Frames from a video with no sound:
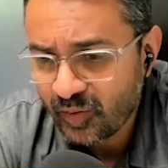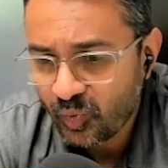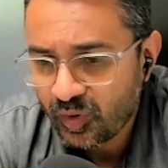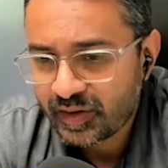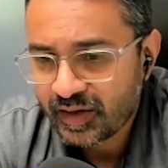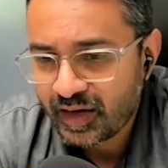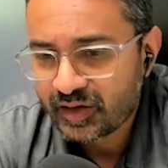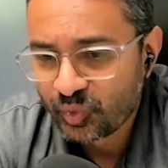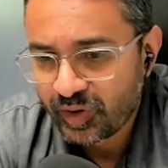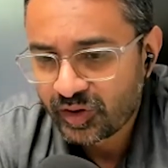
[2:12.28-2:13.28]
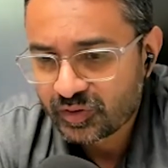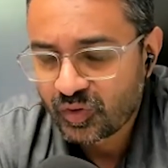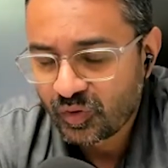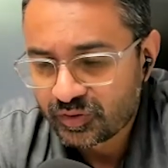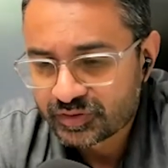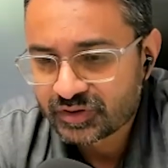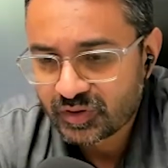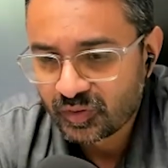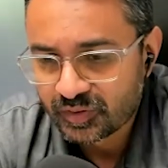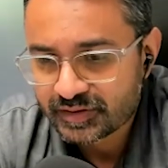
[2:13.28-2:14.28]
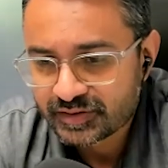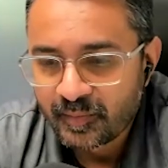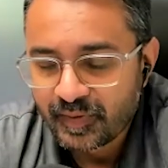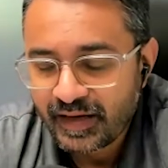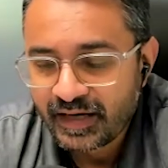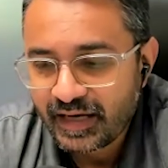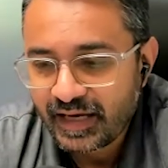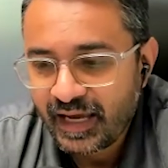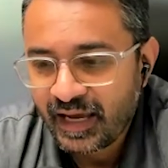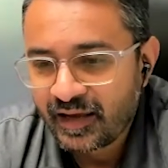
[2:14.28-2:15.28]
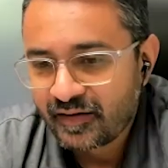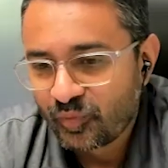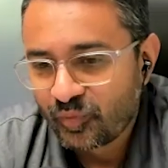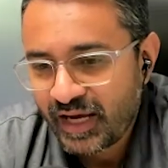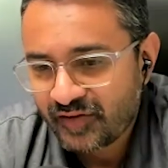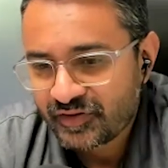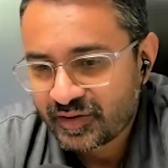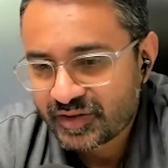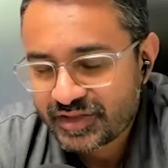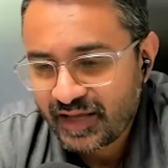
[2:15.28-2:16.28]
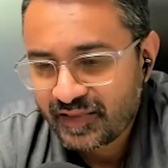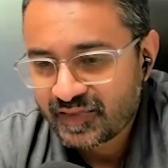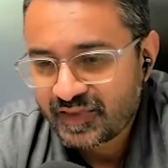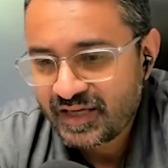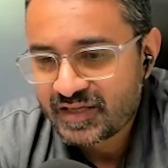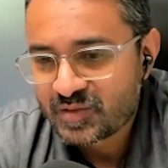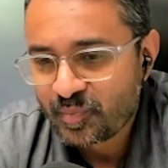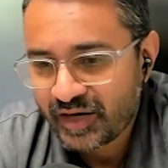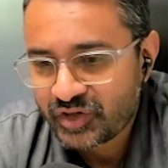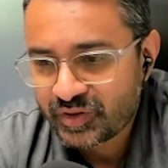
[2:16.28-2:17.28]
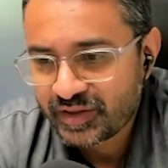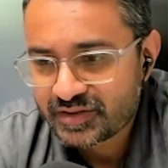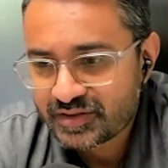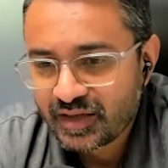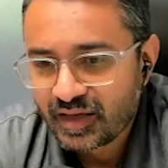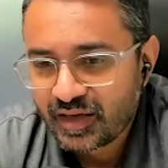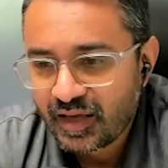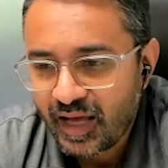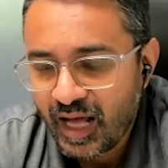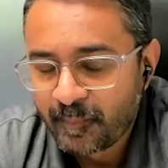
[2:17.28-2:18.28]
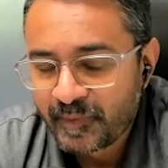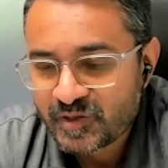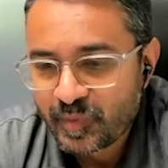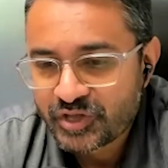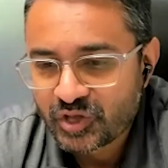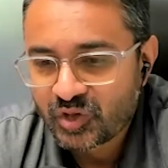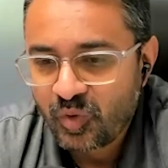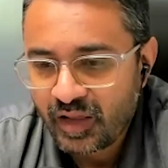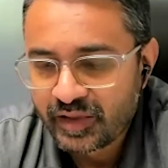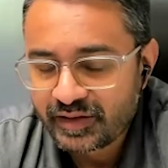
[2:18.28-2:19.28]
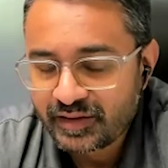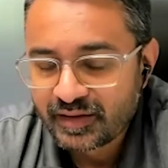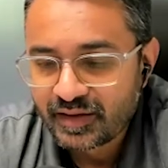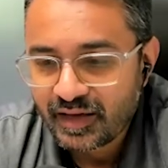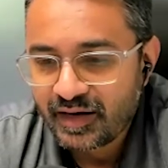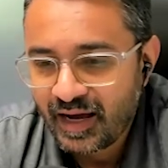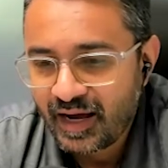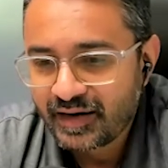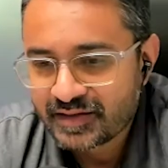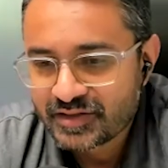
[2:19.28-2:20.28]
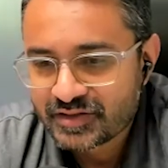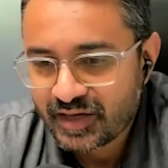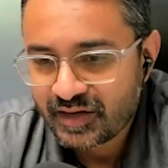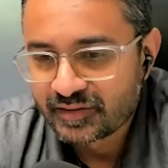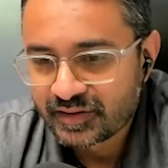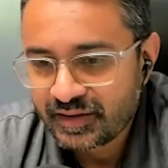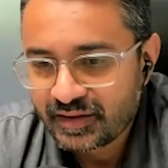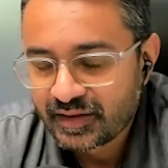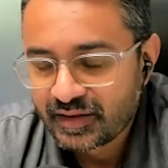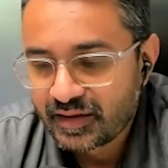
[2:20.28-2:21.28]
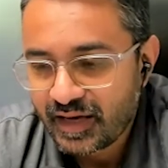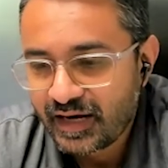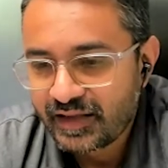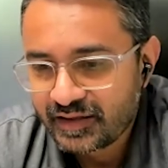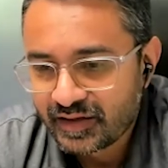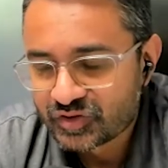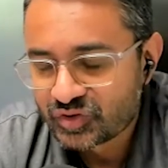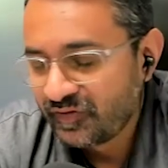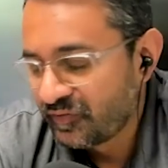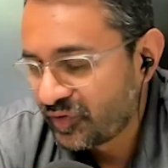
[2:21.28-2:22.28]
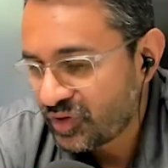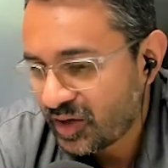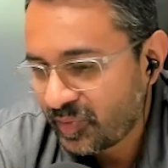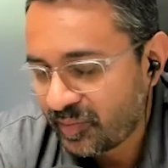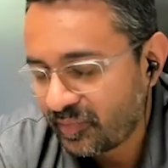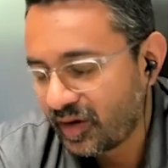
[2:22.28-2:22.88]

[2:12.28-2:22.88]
work on numerical goals and quotas. And we have to understand that these metrics help us measure quality and not necessarily anything else. So even when we talk about,